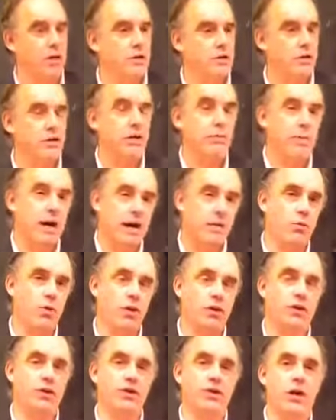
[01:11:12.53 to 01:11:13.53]
So you might
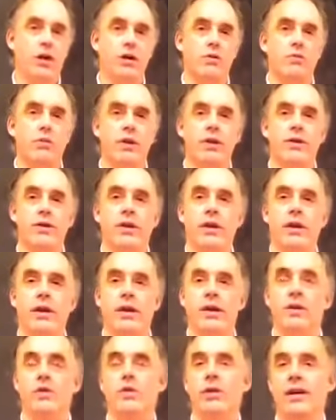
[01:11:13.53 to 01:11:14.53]
want to start with,
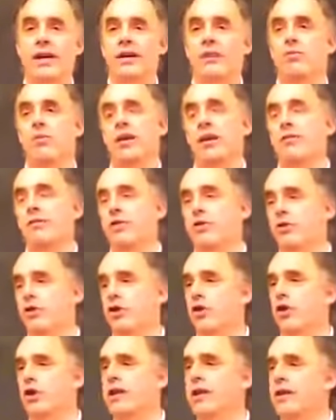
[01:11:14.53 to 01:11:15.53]
you know, getting rid of your
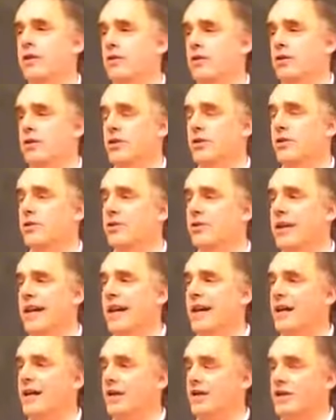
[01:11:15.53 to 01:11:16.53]
donkey ears and your
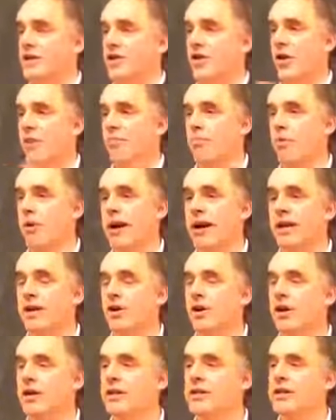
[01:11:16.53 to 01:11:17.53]
tail and stop braying
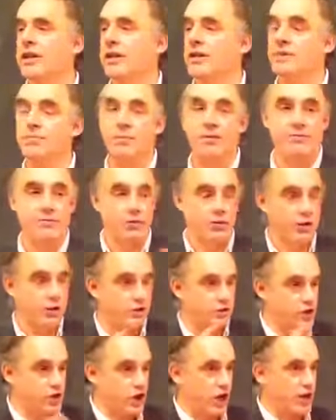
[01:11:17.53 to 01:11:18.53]
nonsense before
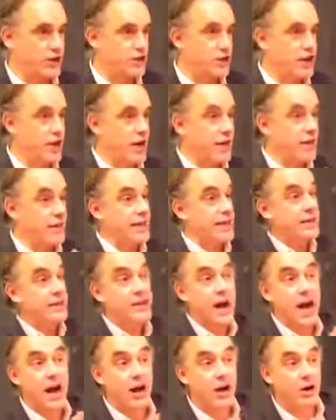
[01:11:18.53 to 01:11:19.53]
you judge the
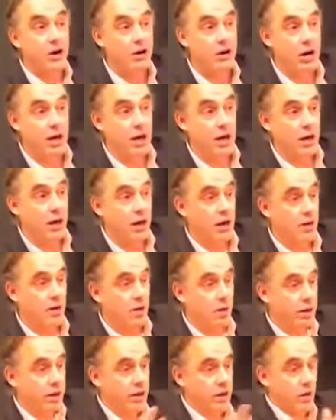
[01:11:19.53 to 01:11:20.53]
entire,
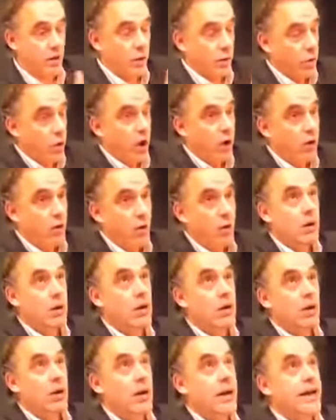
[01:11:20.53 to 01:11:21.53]
you know,
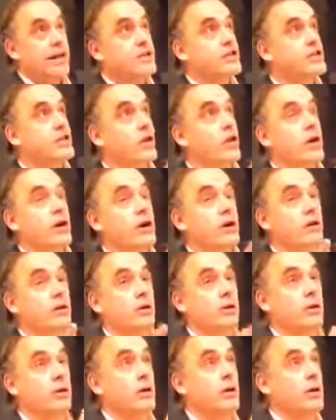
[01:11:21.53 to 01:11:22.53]

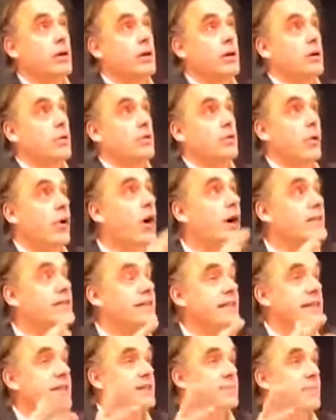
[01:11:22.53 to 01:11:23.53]
historical
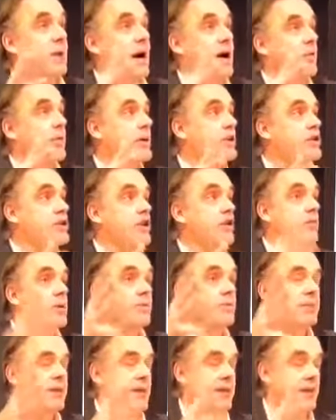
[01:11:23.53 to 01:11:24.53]
process by which
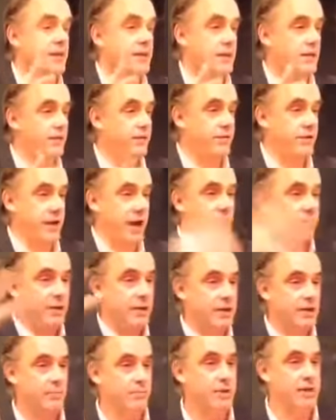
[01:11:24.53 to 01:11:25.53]
human beings have come
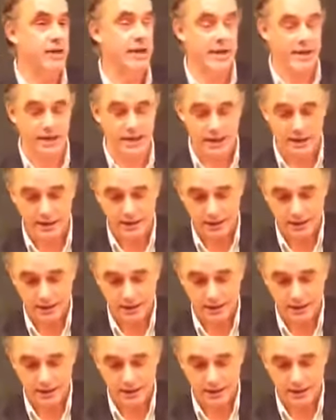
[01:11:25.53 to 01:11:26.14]
into being.